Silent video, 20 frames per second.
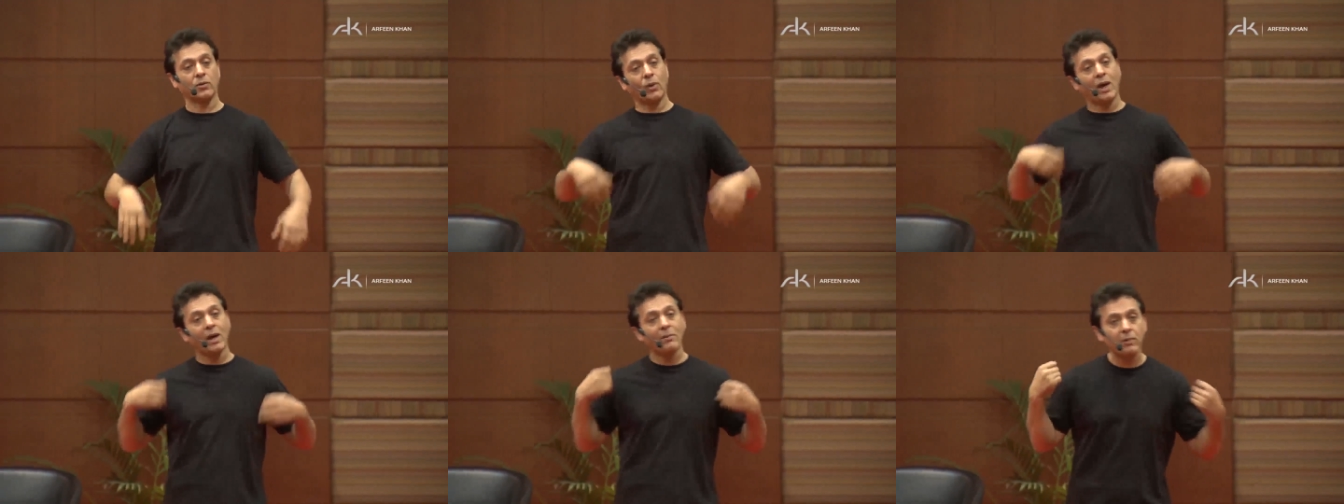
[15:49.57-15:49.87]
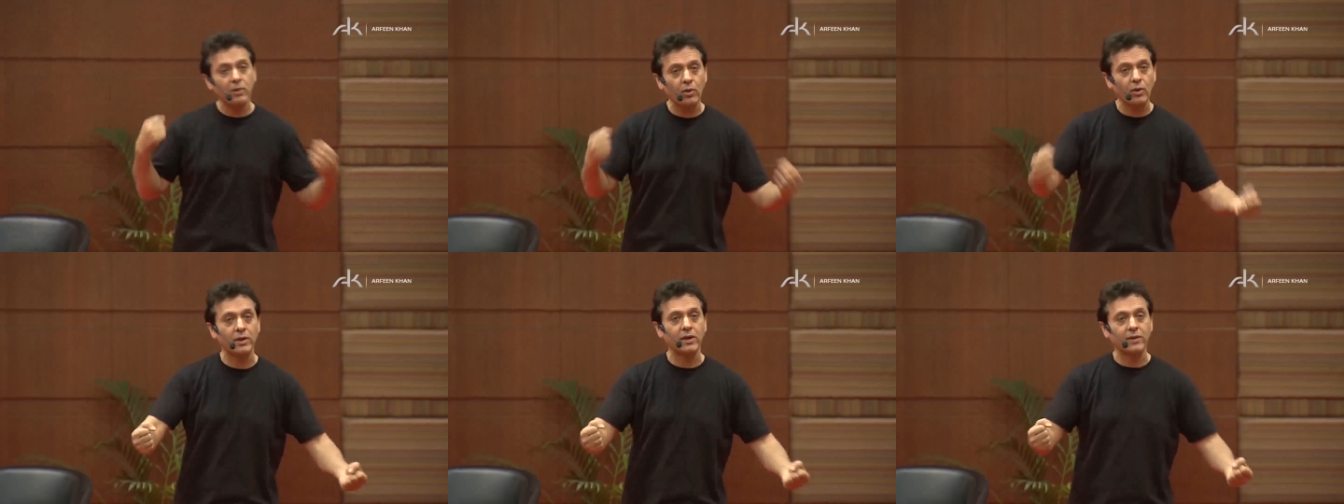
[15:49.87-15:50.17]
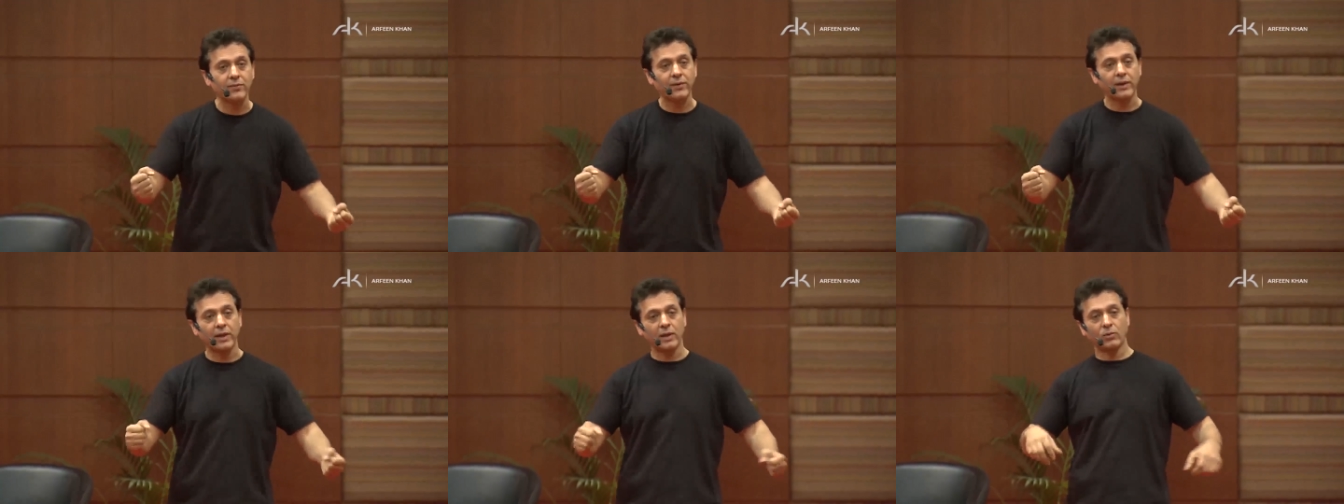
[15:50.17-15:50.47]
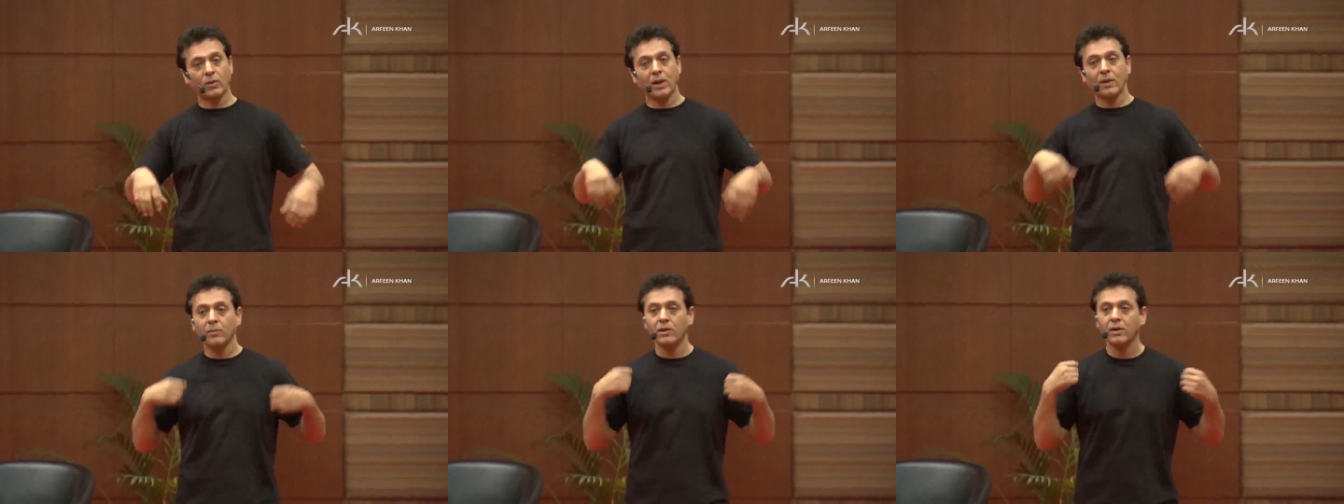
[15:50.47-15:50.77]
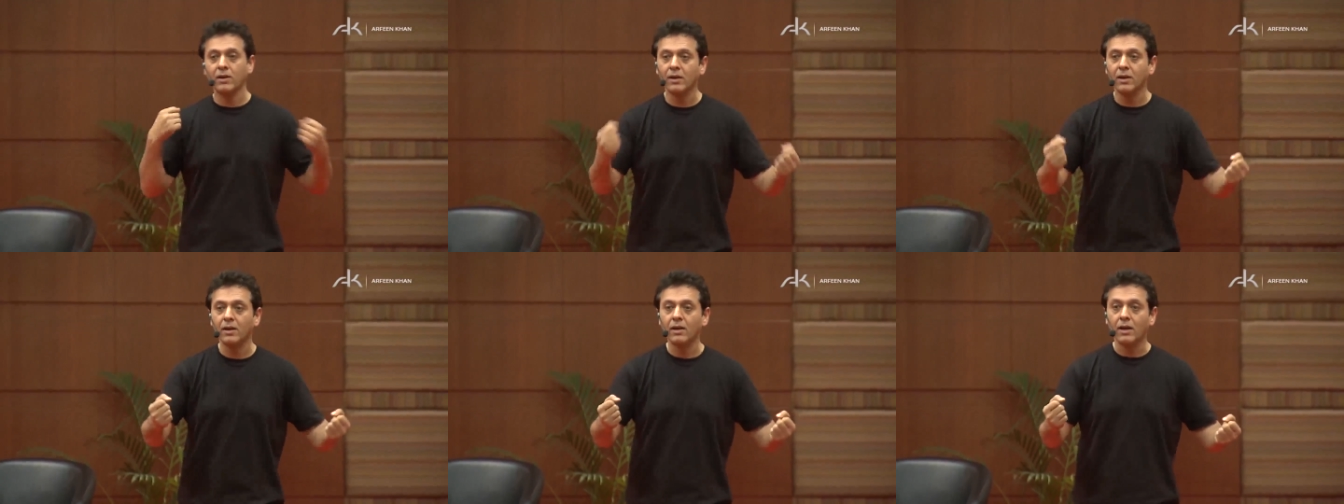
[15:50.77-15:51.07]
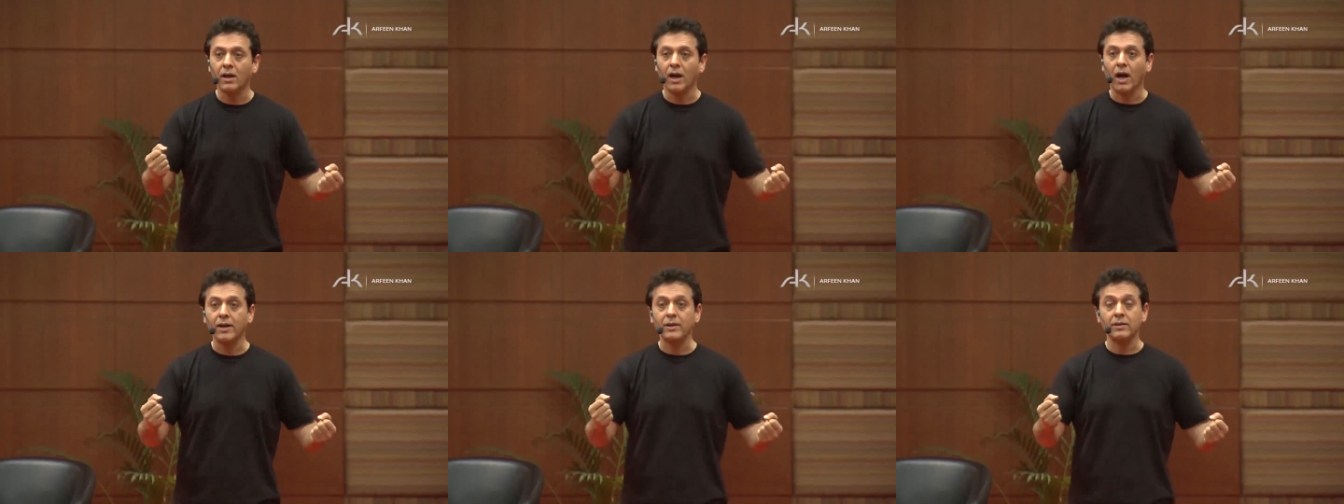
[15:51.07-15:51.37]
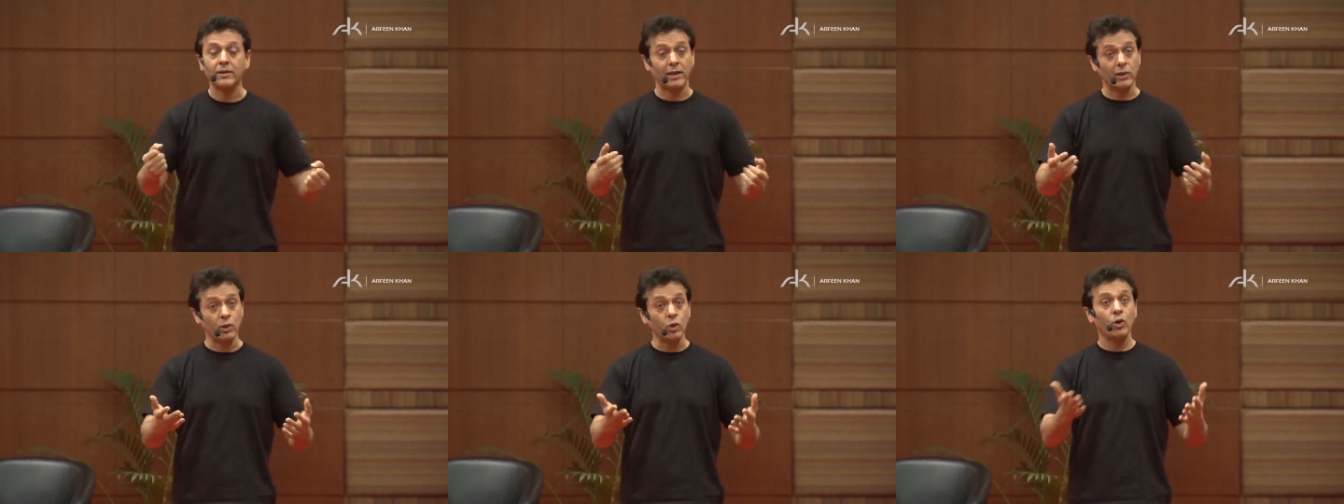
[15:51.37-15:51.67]
Why am I not in defense? Why am I... And
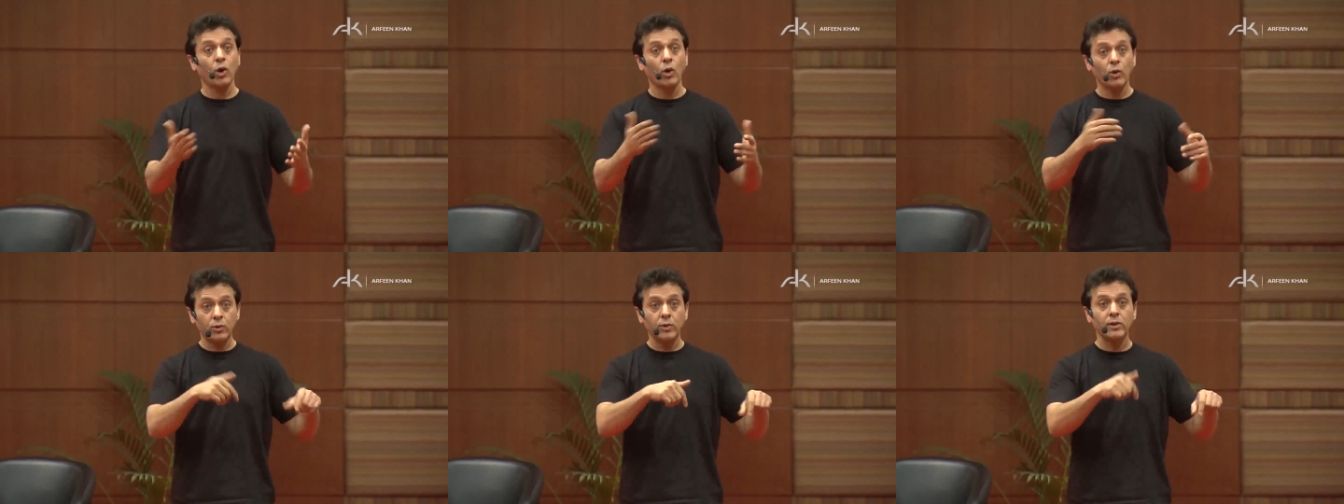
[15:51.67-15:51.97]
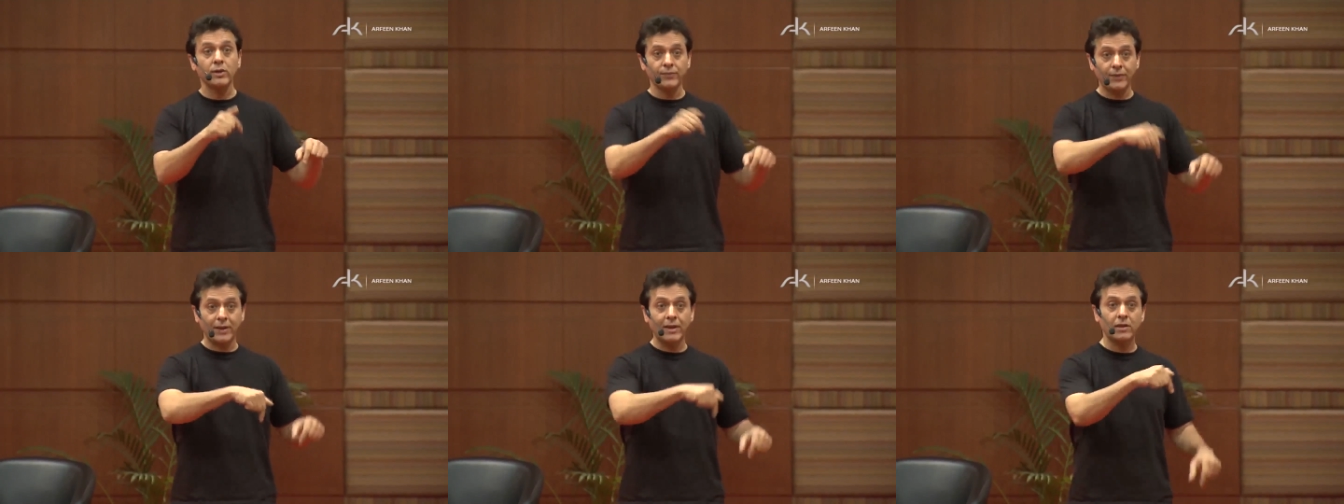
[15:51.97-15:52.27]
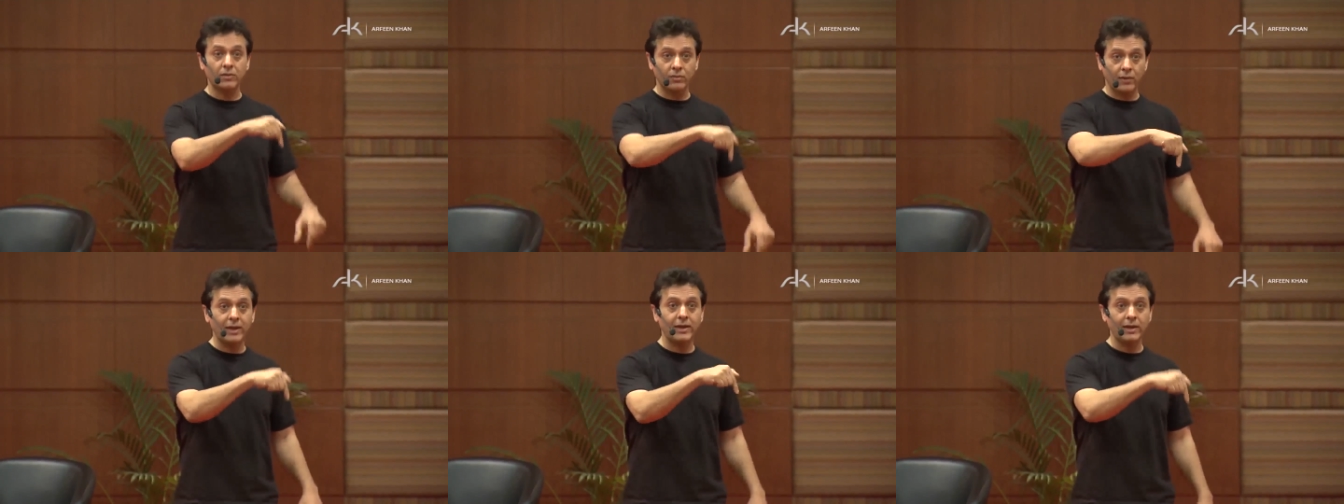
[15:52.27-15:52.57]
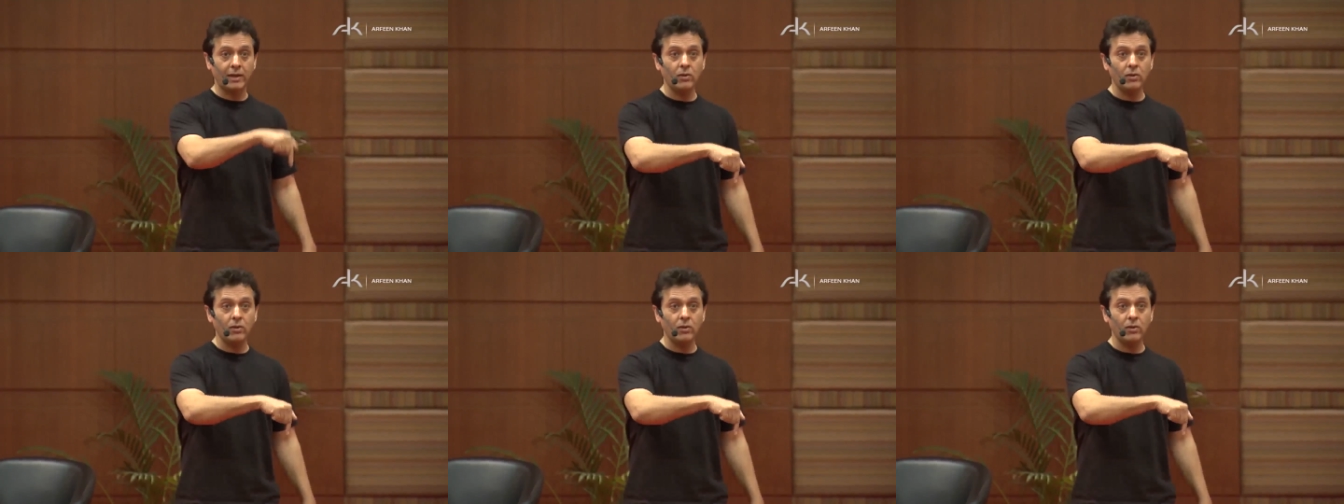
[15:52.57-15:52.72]
can you go into defense right now?